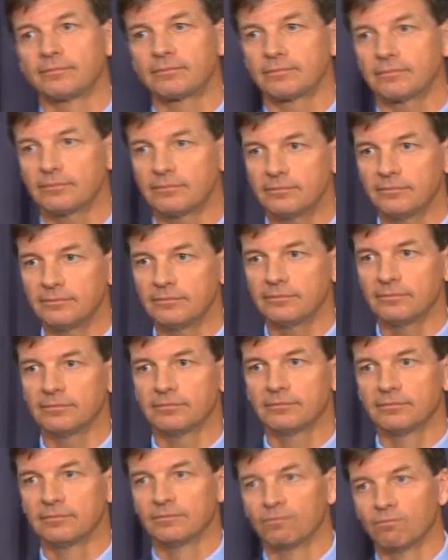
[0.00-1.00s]
or 2 years, have you
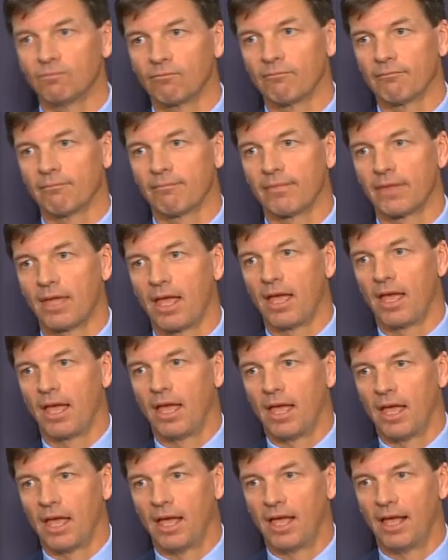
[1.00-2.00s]
been able to
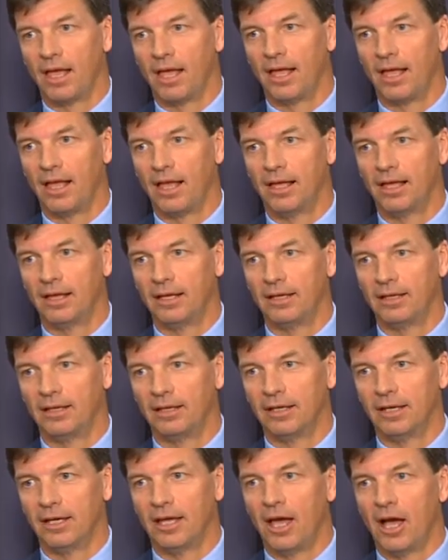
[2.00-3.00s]
identify where cases
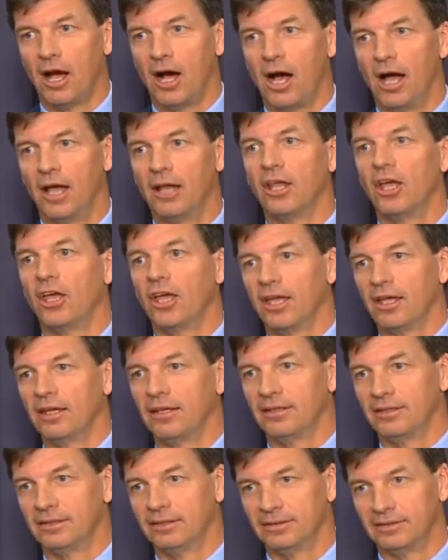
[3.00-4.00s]
have been, money has
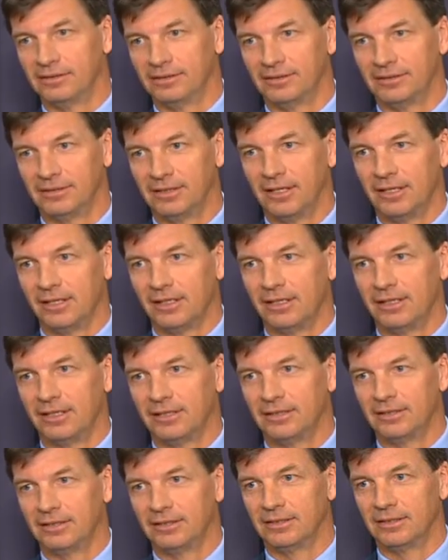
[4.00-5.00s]
been sent back to
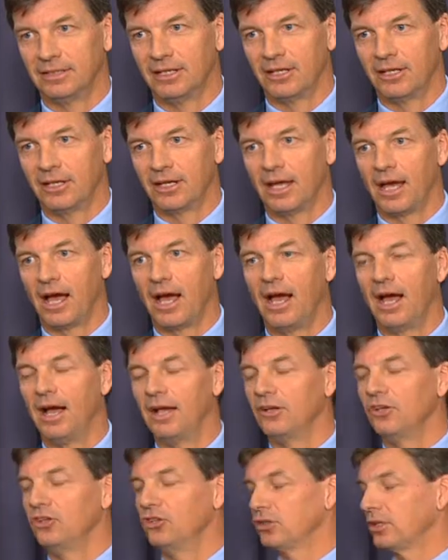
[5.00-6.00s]
foreign
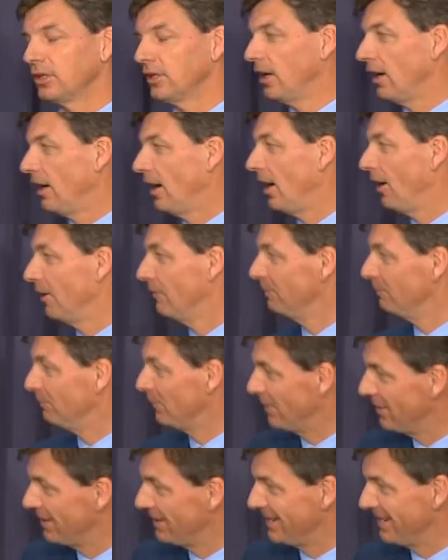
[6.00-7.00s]
fighters?
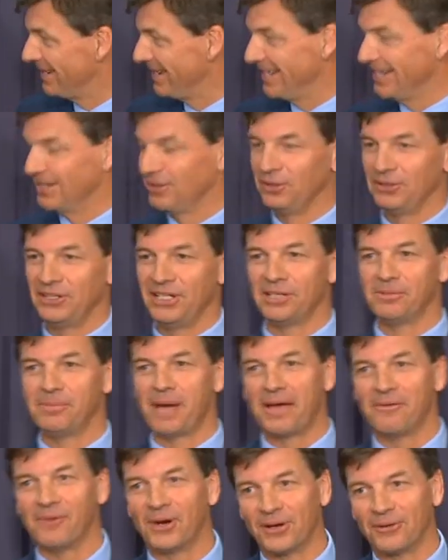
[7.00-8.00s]
Neil
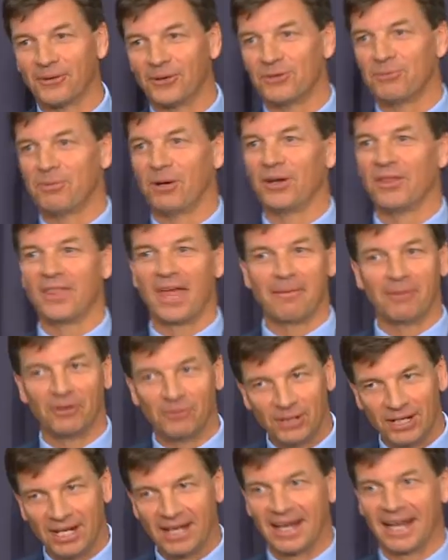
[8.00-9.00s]
may want to respond to that, but
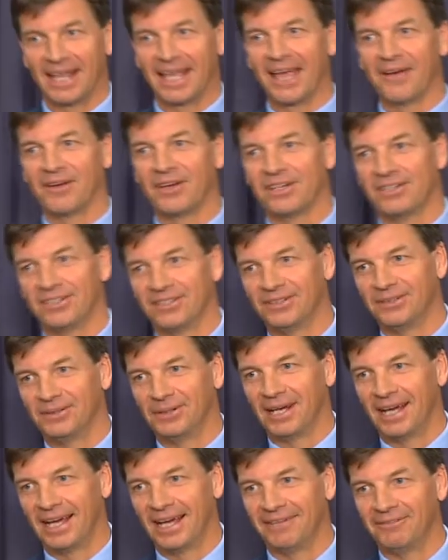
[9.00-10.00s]
we're not going to go
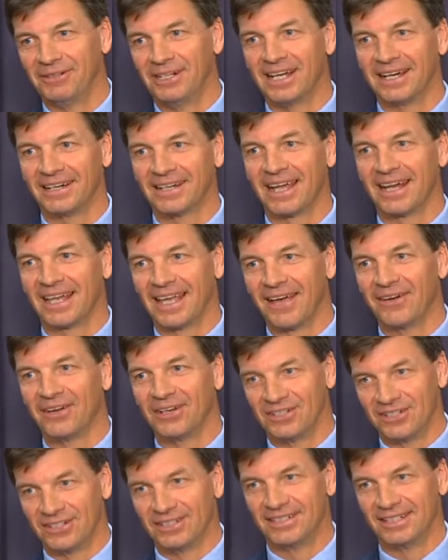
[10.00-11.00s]

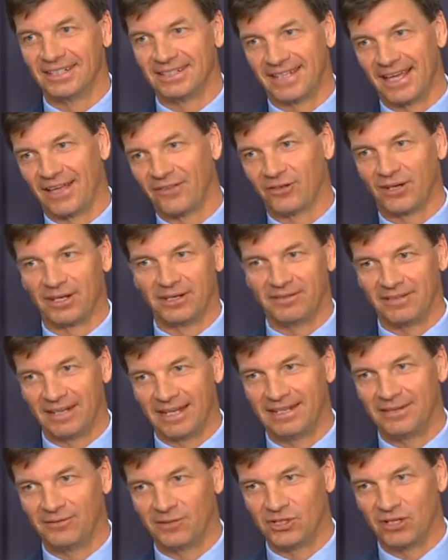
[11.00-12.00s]
into details on
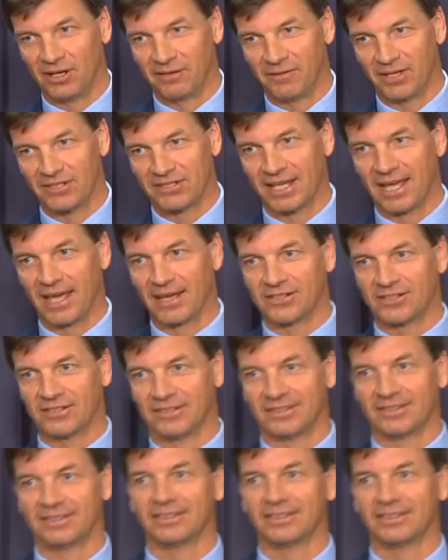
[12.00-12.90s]
individual investigations.